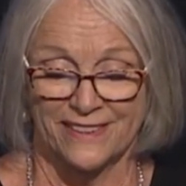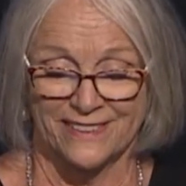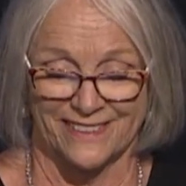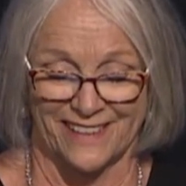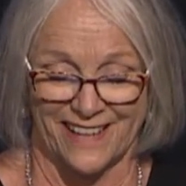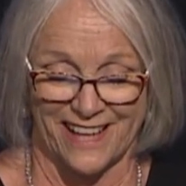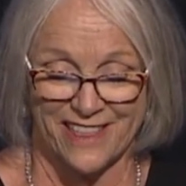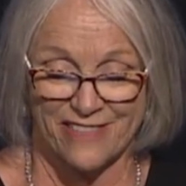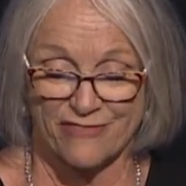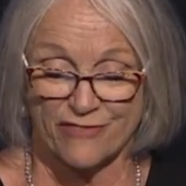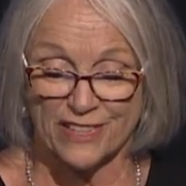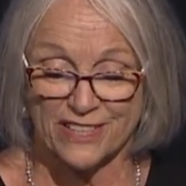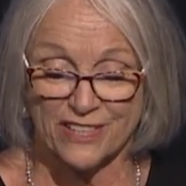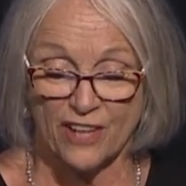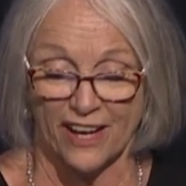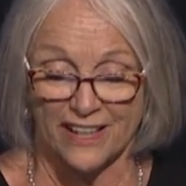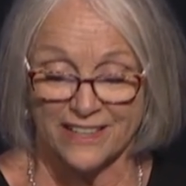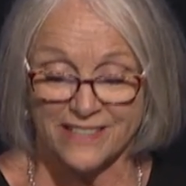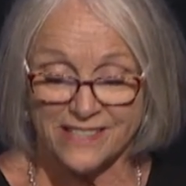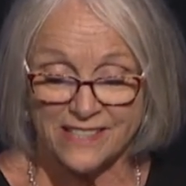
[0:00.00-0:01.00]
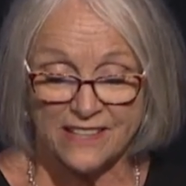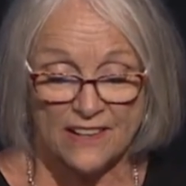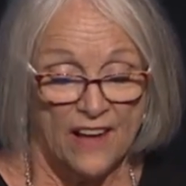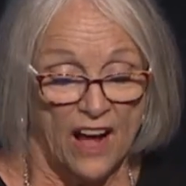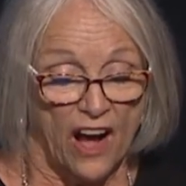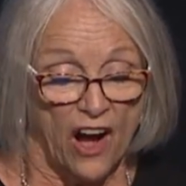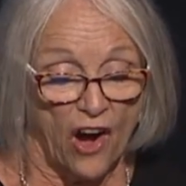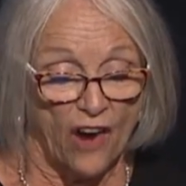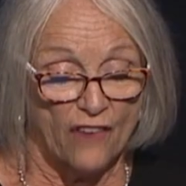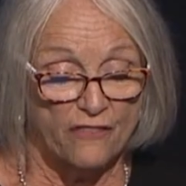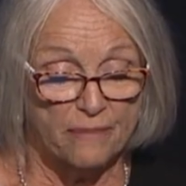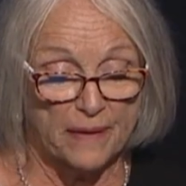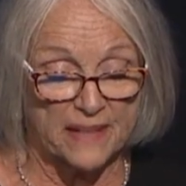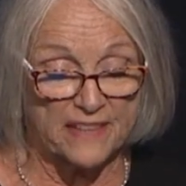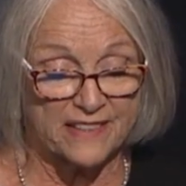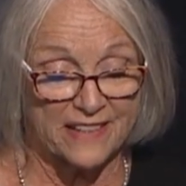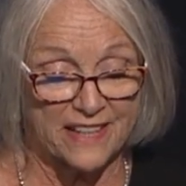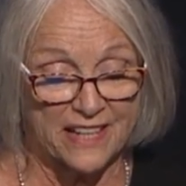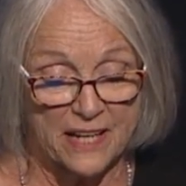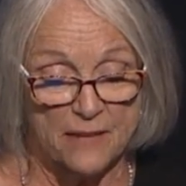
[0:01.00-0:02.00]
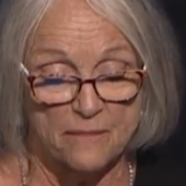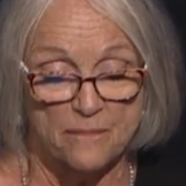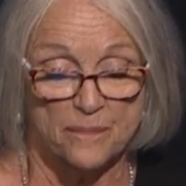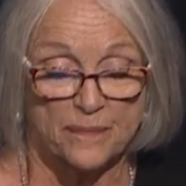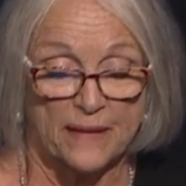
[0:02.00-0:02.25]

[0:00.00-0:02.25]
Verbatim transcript: Ithratites of Bethlehem.